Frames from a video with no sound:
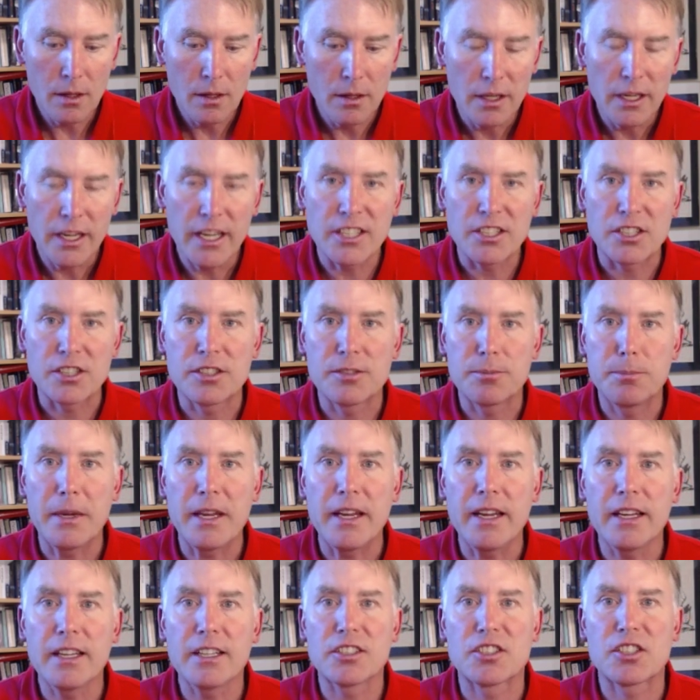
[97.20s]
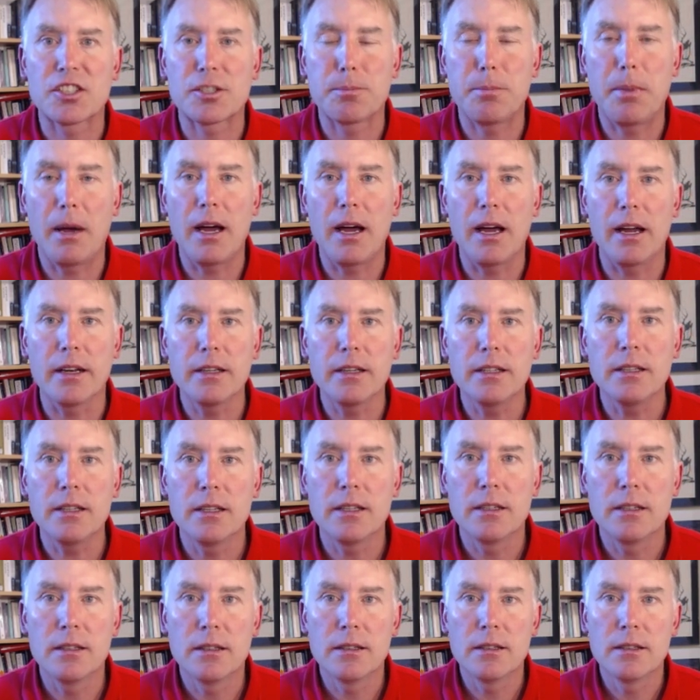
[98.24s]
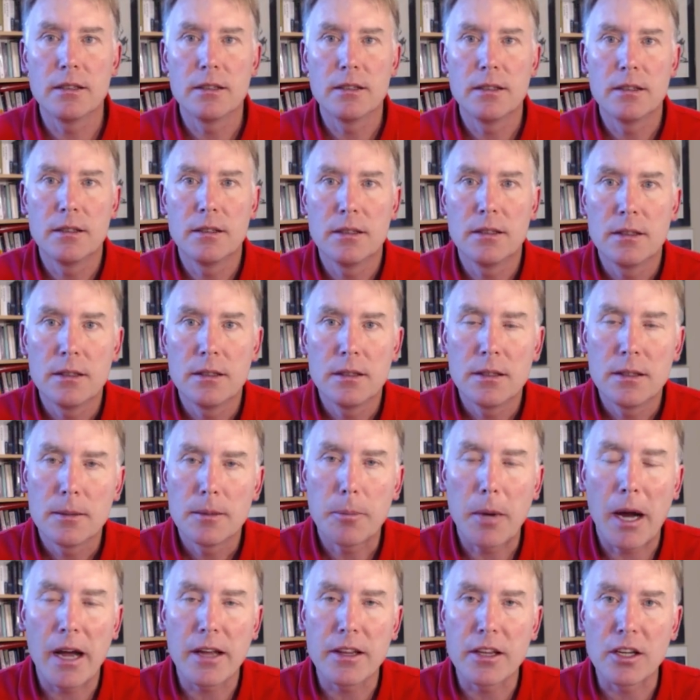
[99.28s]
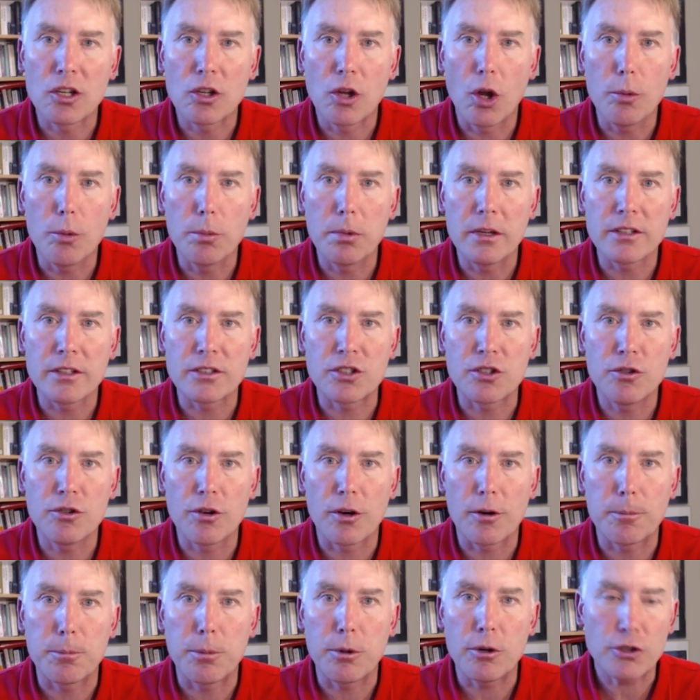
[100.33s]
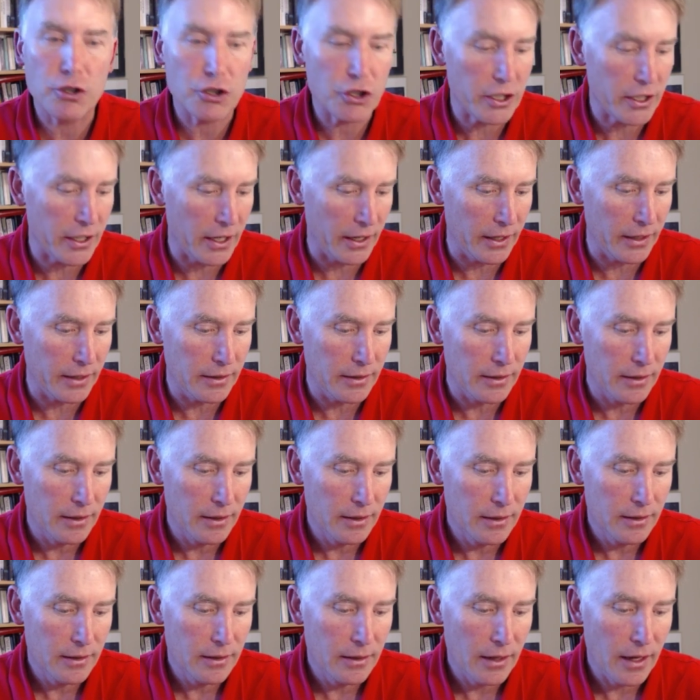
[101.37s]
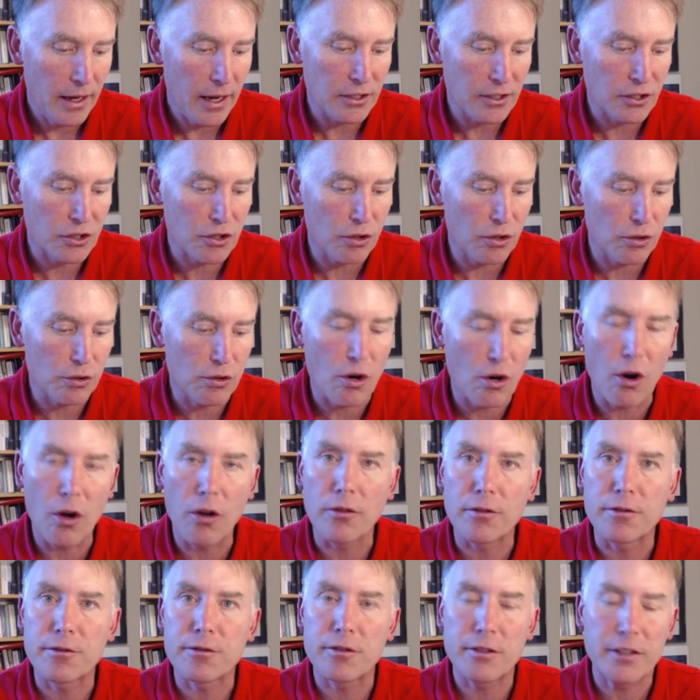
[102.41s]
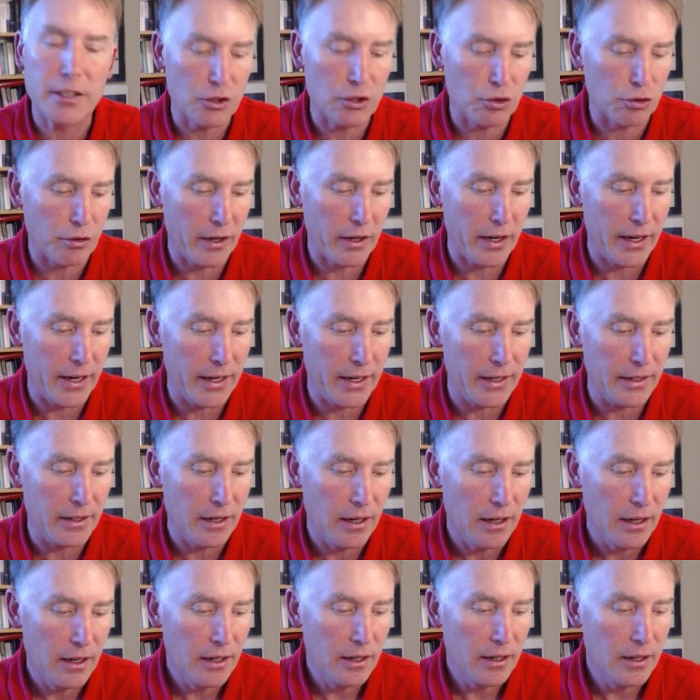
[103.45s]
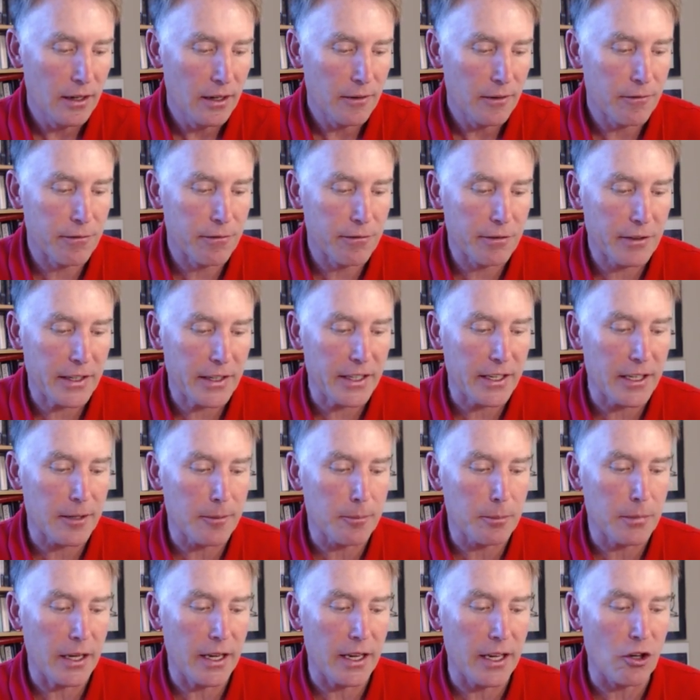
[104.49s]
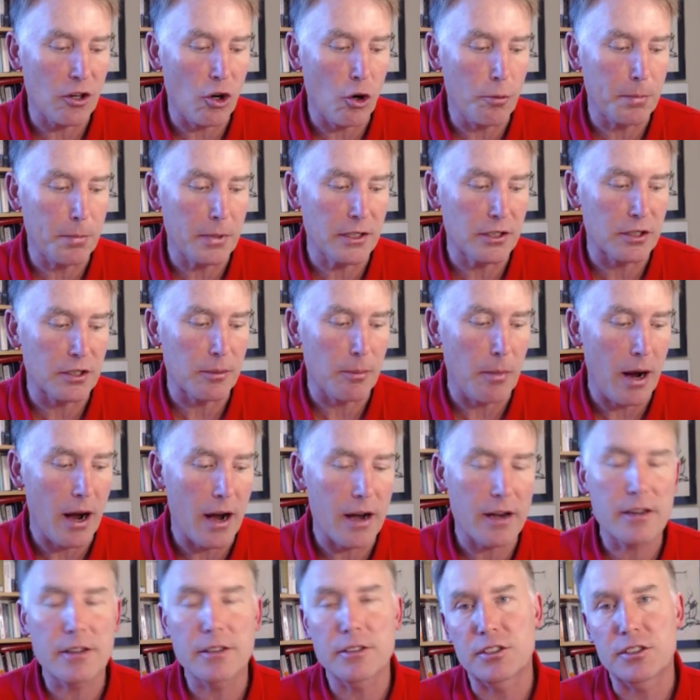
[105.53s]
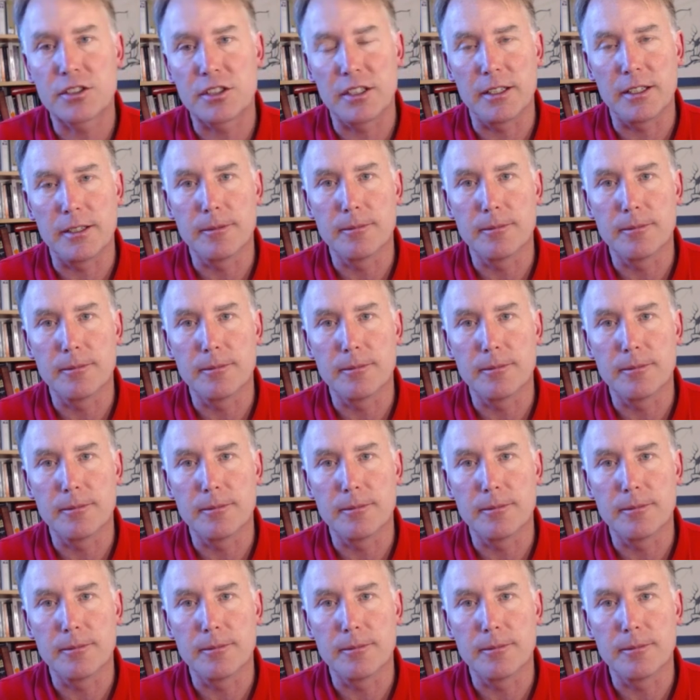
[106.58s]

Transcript: It's being spun by the globalists who are pushing it as so-called free trade, freedom, and open democracy.